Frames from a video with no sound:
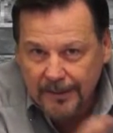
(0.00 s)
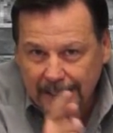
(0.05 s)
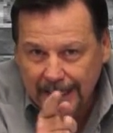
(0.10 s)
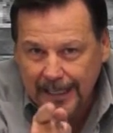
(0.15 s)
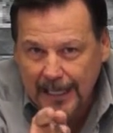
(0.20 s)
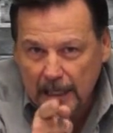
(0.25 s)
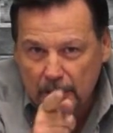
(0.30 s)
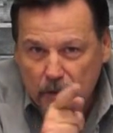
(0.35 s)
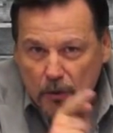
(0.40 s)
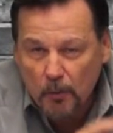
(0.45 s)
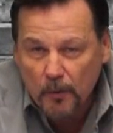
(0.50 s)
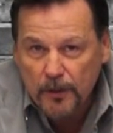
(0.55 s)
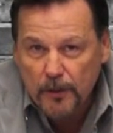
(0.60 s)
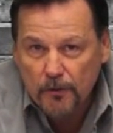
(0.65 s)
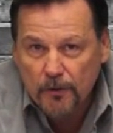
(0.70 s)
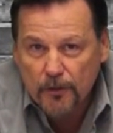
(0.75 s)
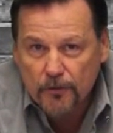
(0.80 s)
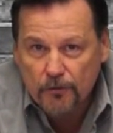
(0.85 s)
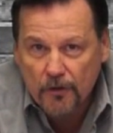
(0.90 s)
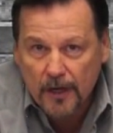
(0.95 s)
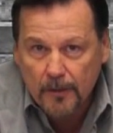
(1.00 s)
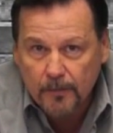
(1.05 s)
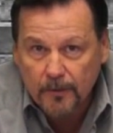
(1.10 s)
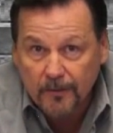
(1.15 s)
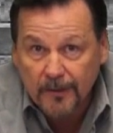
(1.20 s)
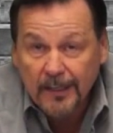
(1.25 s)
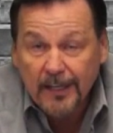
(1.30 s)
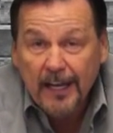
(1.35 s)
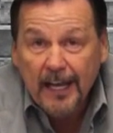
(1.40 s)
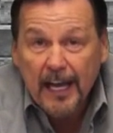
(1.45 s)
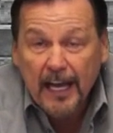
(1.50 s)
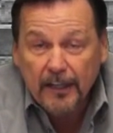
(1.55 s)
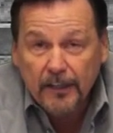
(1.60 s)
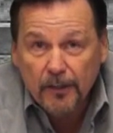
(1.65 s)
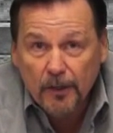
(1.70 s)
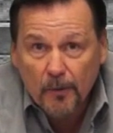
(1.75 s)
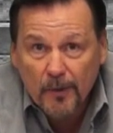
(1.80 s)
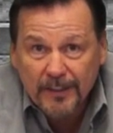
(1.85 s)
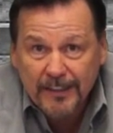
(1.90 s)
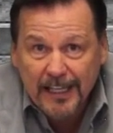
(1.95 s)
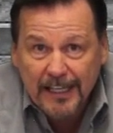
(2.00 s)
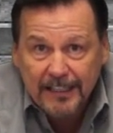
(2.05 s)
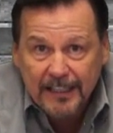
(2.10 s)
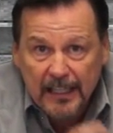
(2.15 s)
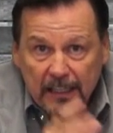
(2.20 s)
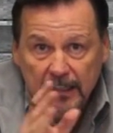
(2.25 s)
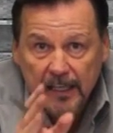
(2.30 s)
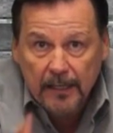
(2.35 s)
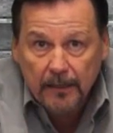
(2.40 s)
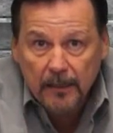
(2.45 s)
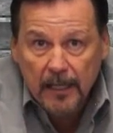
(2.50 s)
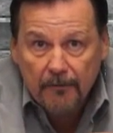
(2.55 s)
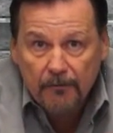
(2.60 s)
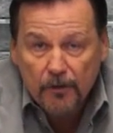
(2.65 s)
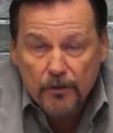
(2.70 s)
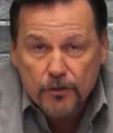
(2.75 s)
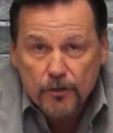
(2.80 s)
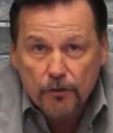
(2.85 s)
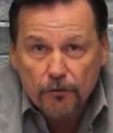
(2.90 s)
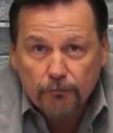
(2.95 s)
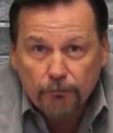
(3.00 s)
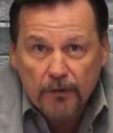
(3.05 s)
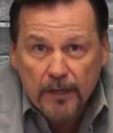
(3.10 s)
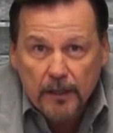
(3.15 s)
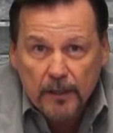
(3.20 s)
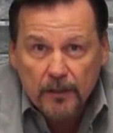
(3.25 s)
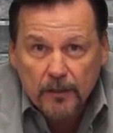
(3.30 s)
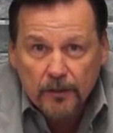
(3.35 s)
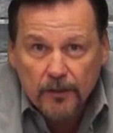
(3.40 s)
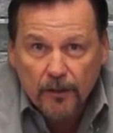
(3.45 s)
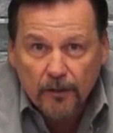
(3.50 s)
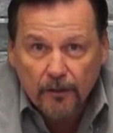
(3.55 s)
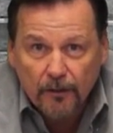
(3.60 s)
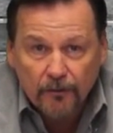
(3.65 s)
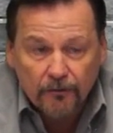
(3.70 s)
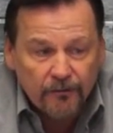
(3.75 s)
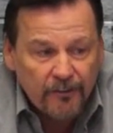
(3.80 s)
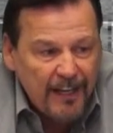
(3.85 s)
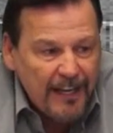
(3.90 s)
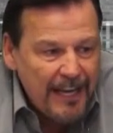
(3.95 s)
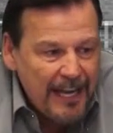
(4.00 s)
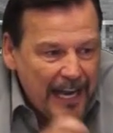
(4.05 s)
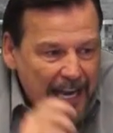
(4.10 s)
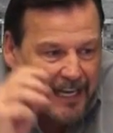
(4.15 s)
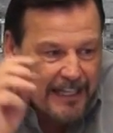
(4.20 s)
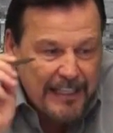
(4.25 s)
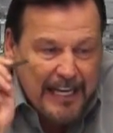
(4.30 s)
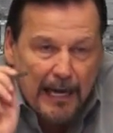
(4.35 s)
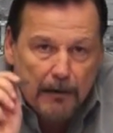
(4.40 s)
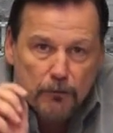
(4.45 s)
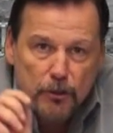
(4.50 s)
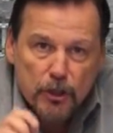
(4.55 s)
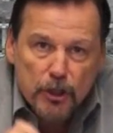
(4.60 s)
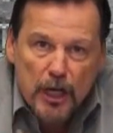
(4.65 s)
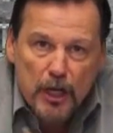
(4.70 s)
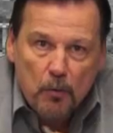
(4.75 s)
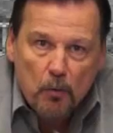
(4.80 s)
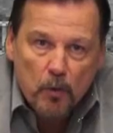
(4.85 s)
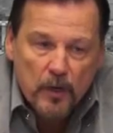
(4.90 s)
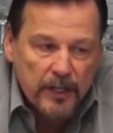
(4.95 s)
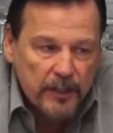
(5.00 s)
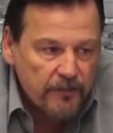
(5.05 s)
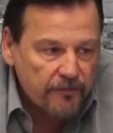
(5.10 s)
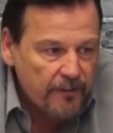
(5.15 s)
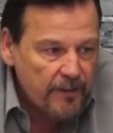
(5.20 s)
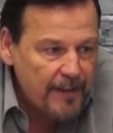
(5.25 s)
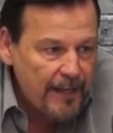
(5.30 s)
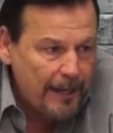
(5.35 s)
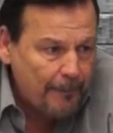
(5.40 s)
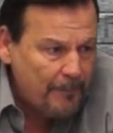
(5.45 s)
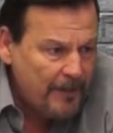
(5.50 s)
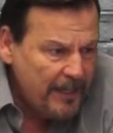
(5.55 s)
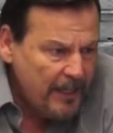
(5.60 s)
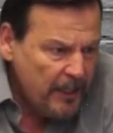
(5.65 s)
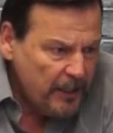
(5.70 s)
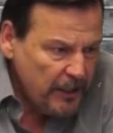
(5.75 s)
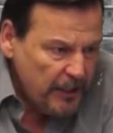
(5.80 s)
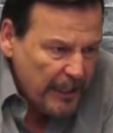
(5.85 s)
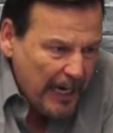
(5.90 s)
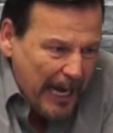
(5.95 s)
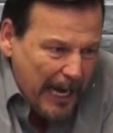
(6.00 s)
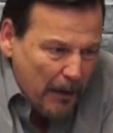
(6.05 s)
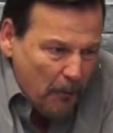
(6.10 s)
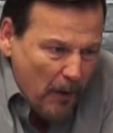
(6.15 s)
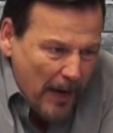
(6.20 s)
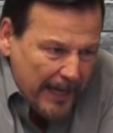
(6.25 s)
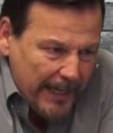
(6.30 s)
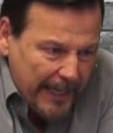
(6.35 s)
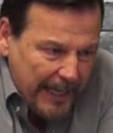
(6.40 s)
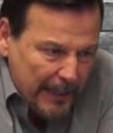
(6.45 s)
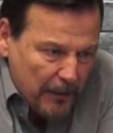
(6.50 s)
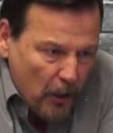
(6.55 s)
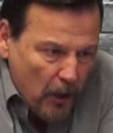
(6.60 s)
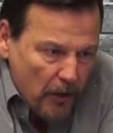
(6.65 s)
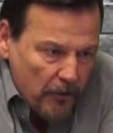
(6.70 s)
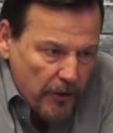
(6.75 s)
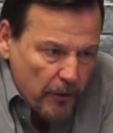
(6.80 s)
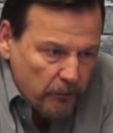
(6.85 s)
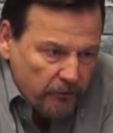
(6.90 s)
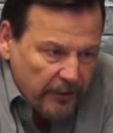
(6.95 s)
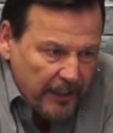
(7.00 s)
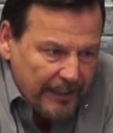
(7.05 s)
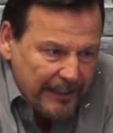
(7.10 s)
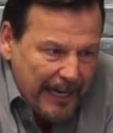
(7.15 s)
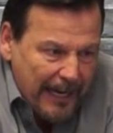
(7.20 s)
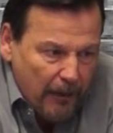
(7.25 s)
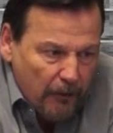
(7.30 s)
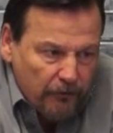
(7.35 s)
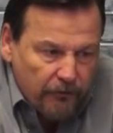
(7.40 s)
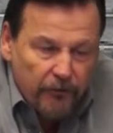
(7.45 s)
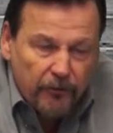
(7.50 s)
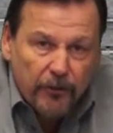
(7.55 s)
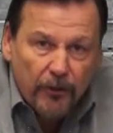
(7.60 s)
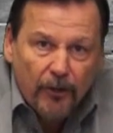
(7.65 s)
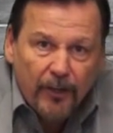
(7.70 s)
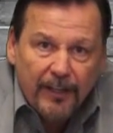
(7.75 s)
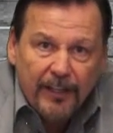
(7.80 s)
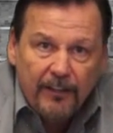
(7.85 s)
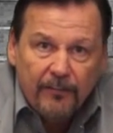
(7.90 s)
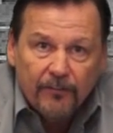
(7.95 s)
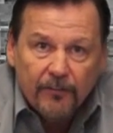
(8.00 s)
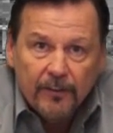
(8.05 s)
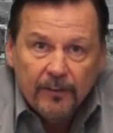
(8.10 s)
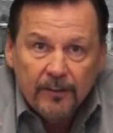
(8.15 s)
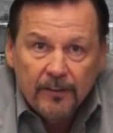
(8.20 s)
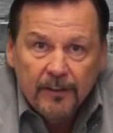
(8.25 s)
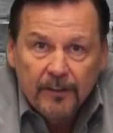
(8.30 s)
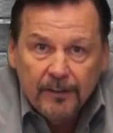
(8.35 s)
They get you when you're in trouble. And you know what they did? They leveraged your 3 little girls, and now she works for them. You know how I get all those in-house attorneys?